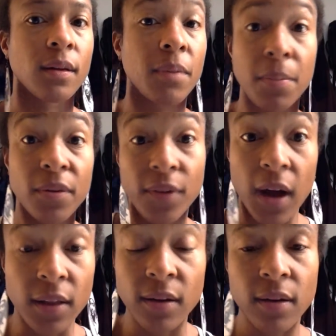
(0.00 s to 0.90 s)
people of
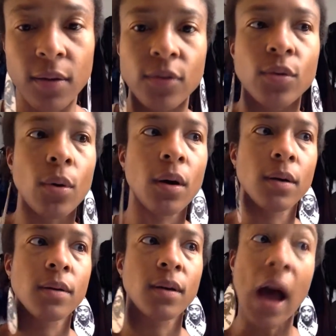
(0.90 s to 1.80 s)
color, those who
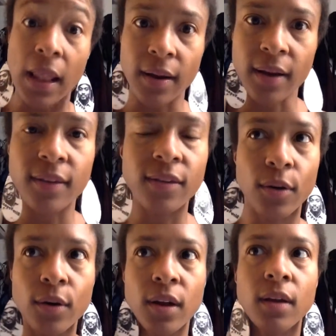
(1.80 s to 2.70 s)
are colonized. It's
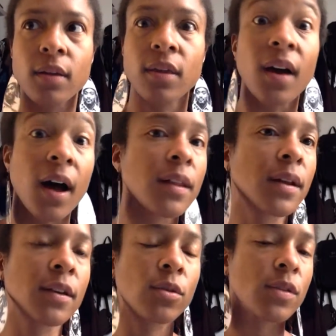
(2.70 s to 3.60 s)
hurting the
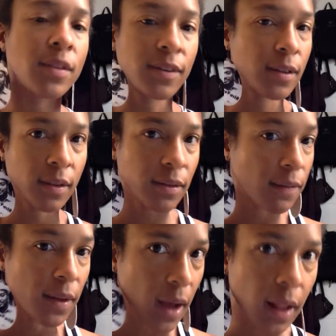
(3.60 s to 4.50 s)
colonizer or the descendants
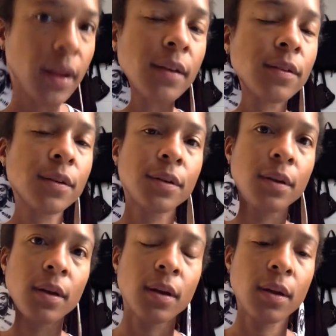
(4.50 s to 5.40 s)
of the colonizer.
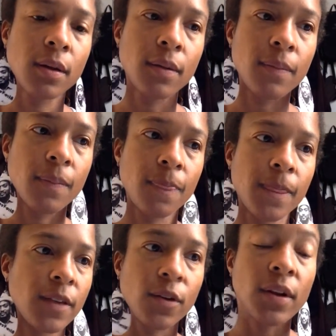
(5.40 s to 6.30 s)

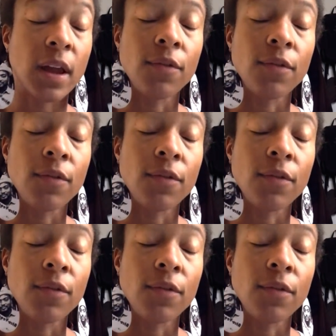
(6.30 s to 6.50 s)
It's hurting